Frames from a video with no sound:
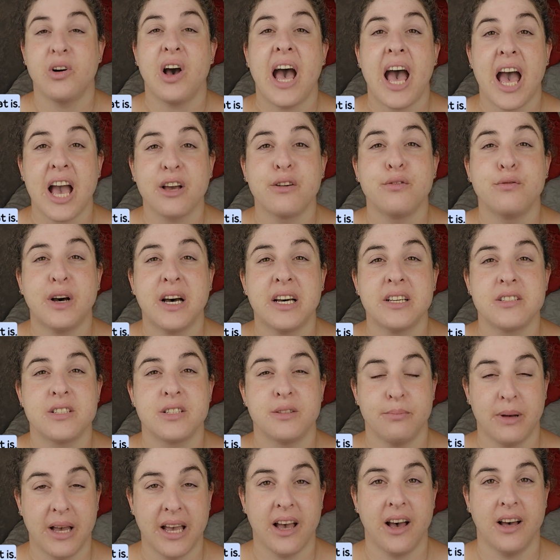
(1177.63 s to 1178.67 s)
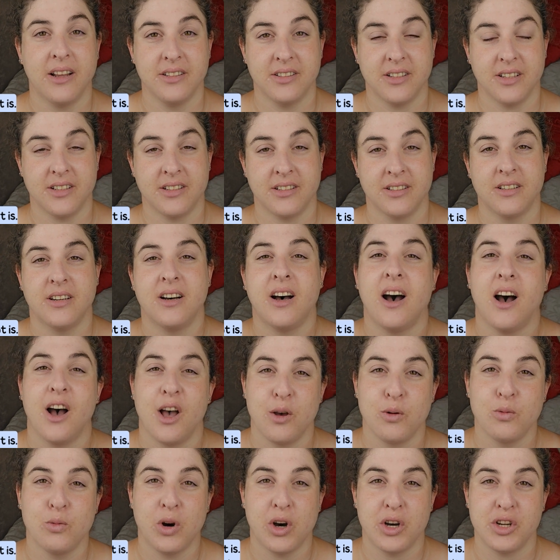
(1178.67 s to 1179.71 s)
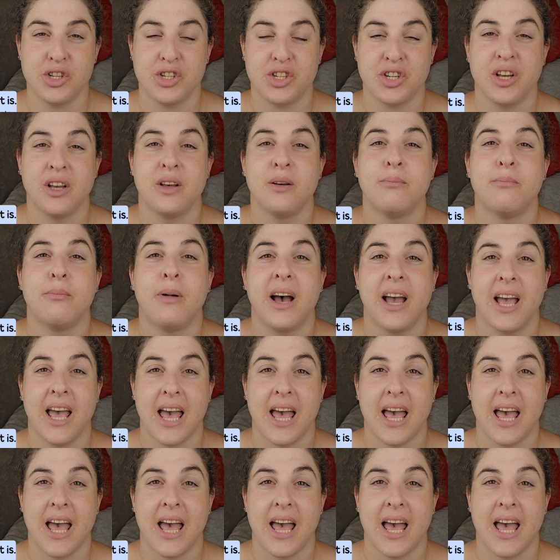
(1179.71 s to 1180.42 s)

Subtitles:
ek was my hande. I wash my